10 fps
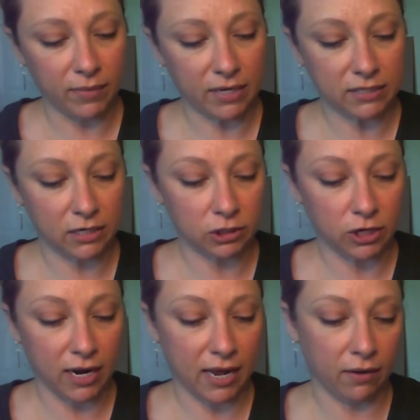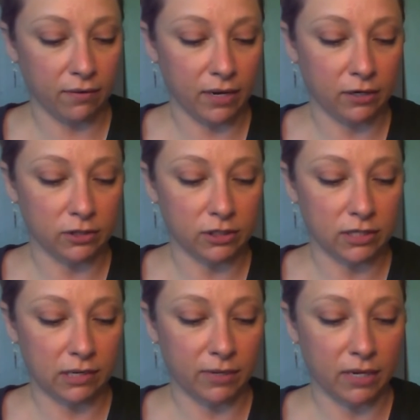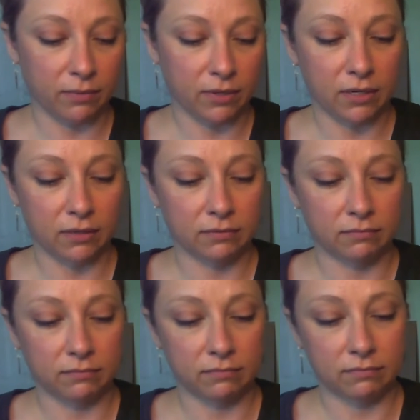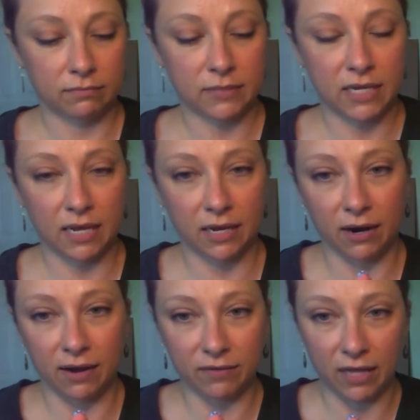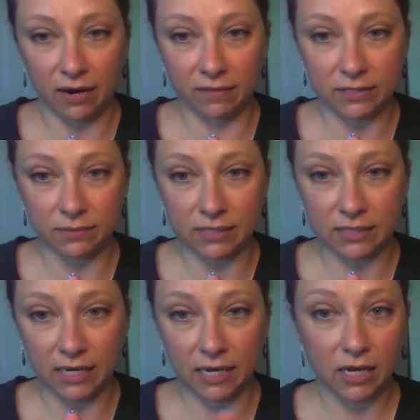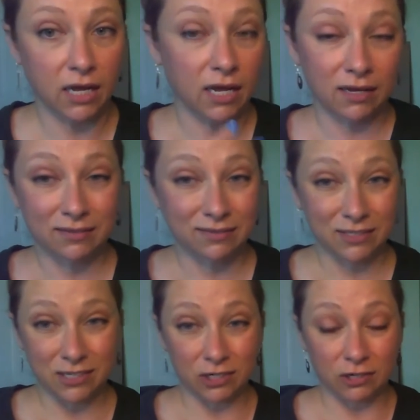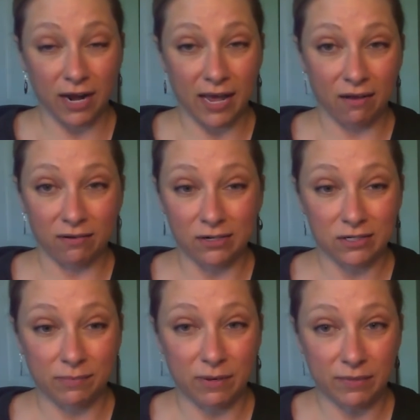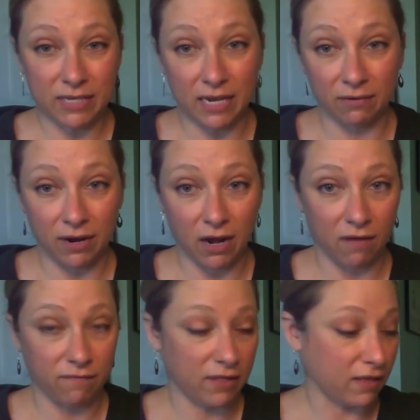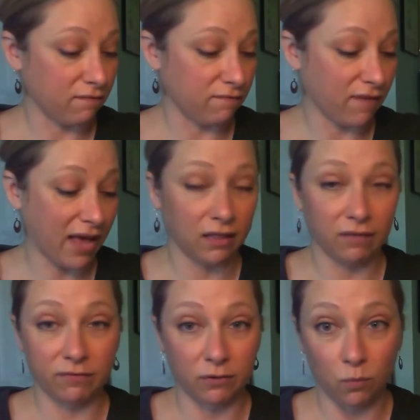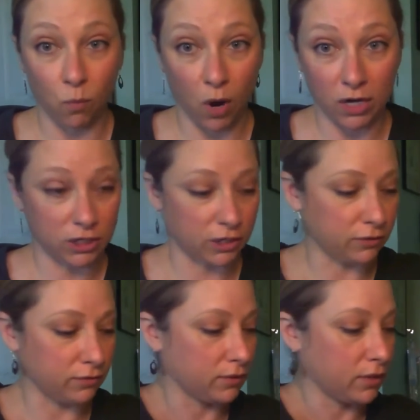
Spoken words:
It's going to dry out, and you're just going to be able to take, here, I have a lot on this one, see? It's going to dry out, and you're just going to be able to take it right off, and then file if you want to,